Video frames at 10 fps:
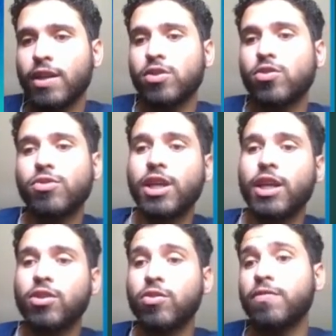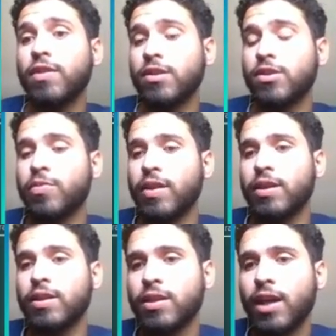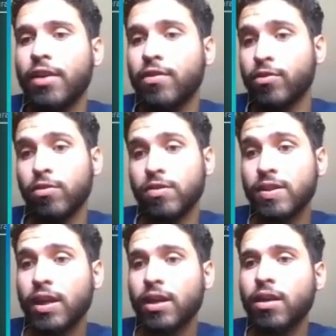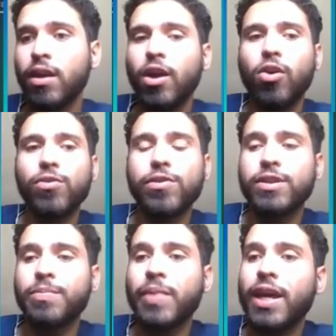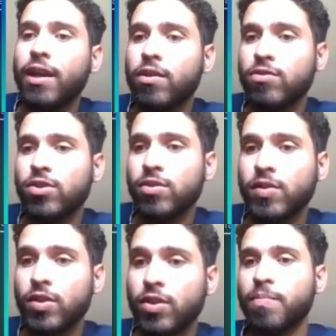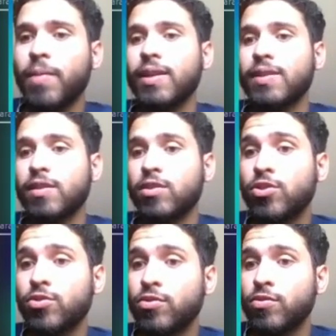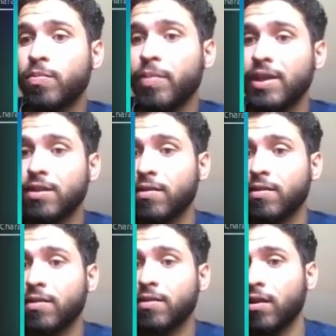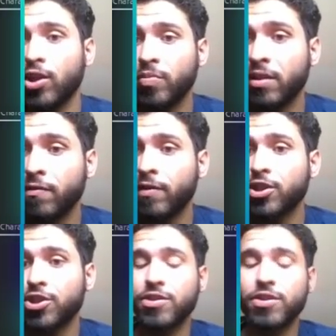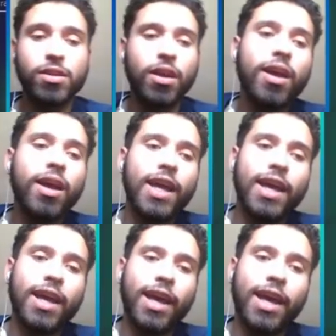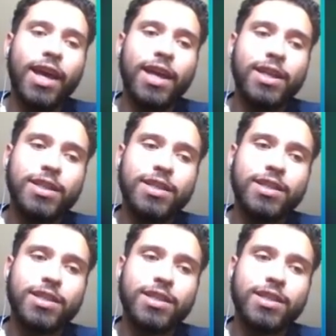associate good feelings with it. Either you're sick or you're dependent on some sort of medicines to do basic human functions. And